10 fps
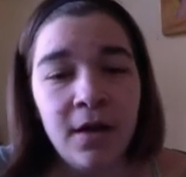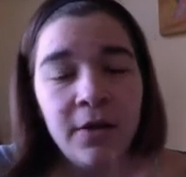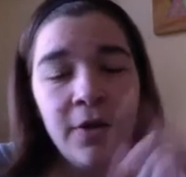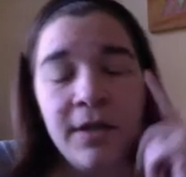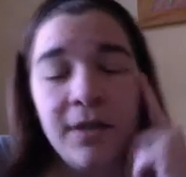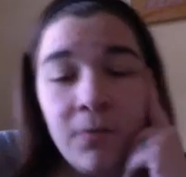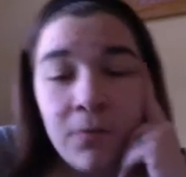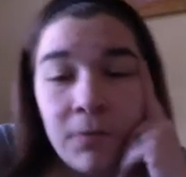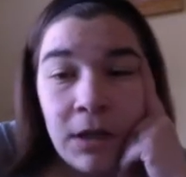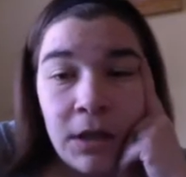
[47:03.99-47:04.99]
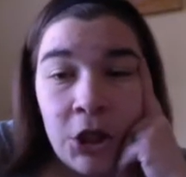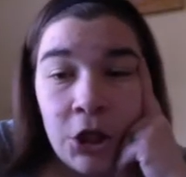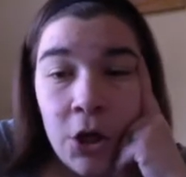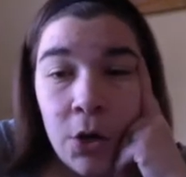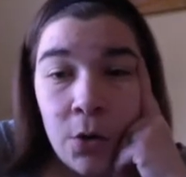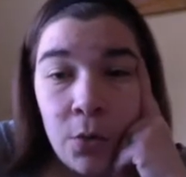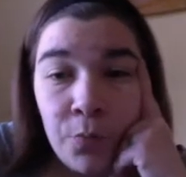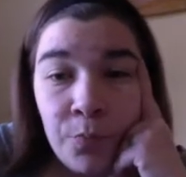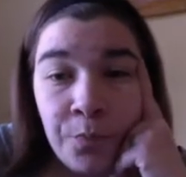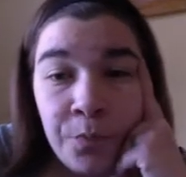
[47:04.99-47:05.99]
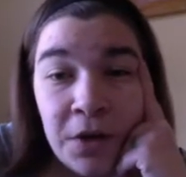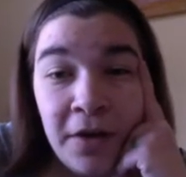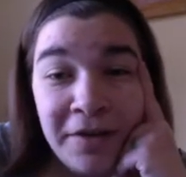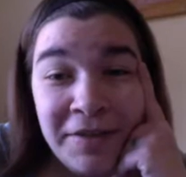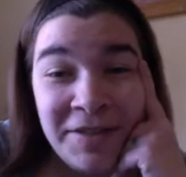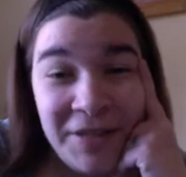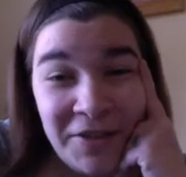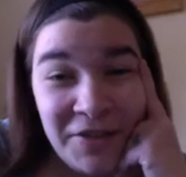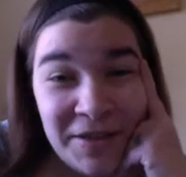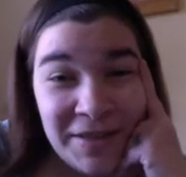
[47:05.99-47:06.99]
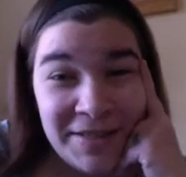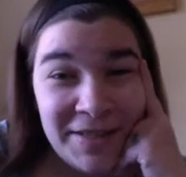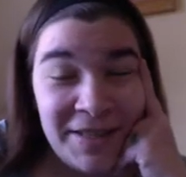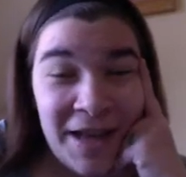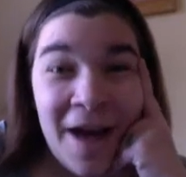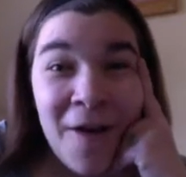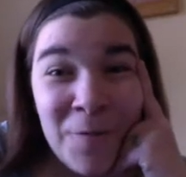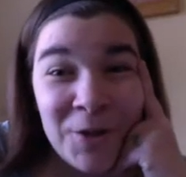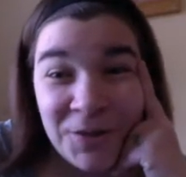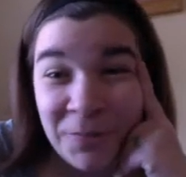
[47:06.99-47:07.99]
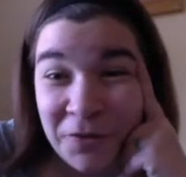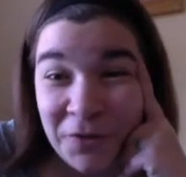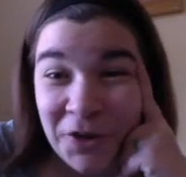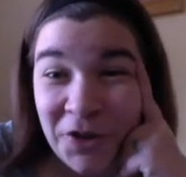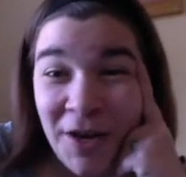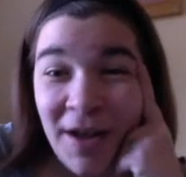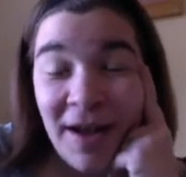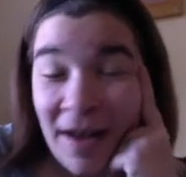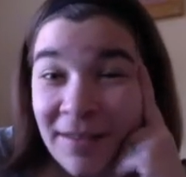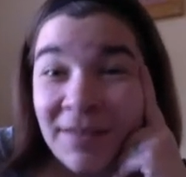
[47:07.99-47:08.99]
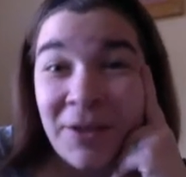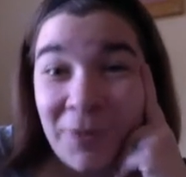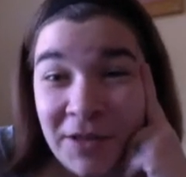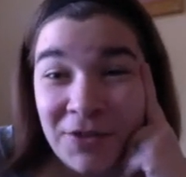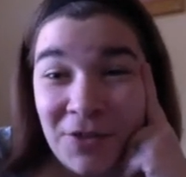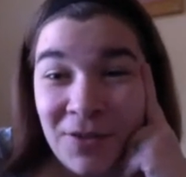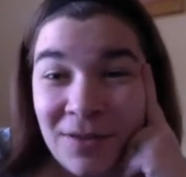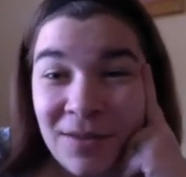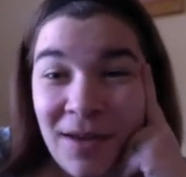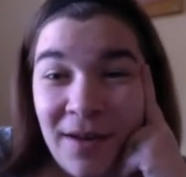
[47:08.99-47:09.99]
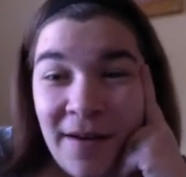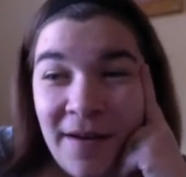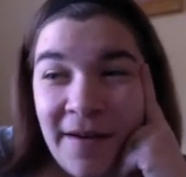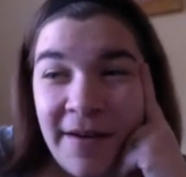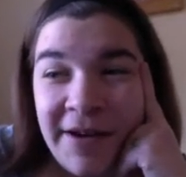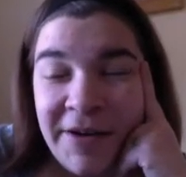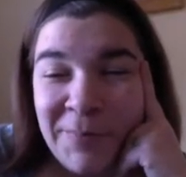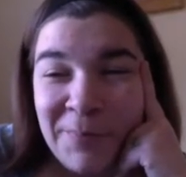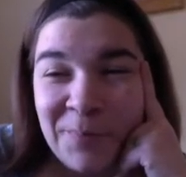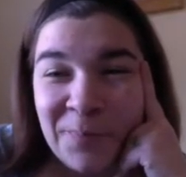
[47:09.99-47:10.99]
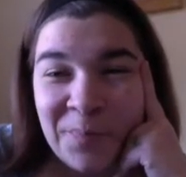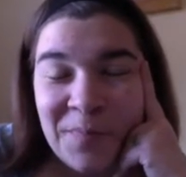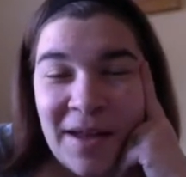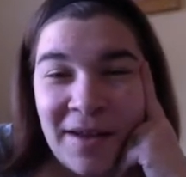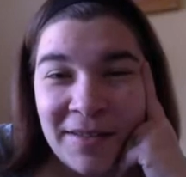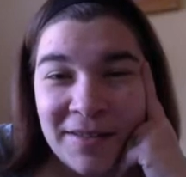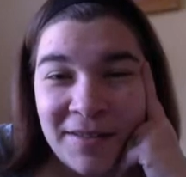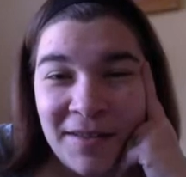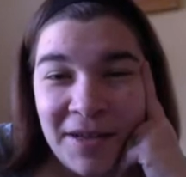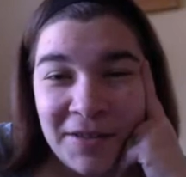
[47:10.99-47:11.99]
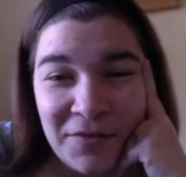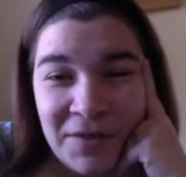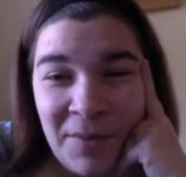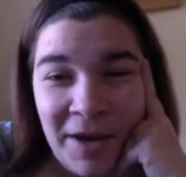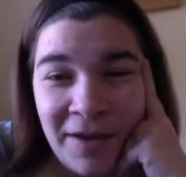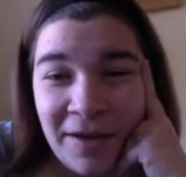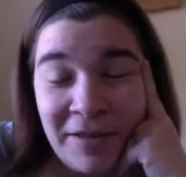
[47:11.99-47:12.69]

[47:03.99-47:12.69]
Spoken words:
I didn't really know until this how much I prefer asking questions as feedback.